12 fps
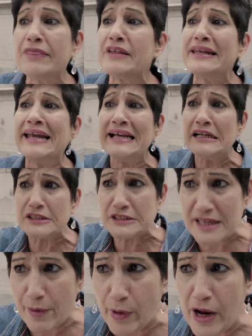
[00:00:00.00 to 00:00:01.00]
The
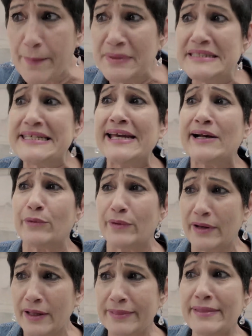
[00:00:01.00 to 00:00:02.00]
nails that were coming
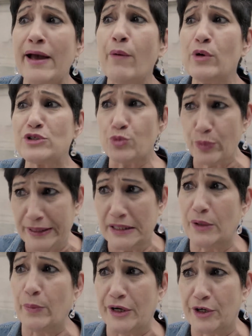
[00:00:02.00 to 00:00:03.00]
down. That was
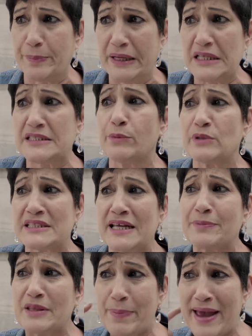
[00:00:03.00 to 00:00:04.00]
really weird because it was
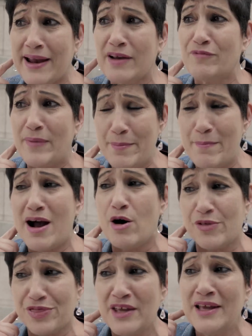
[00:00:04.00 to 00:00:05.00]
like the back of my
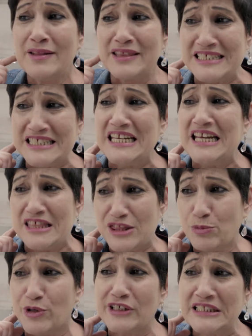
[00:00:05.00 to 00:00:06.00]
mouth. The
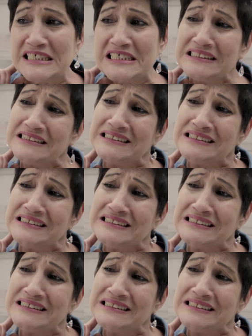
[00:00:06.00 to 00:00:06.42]
teeth were like.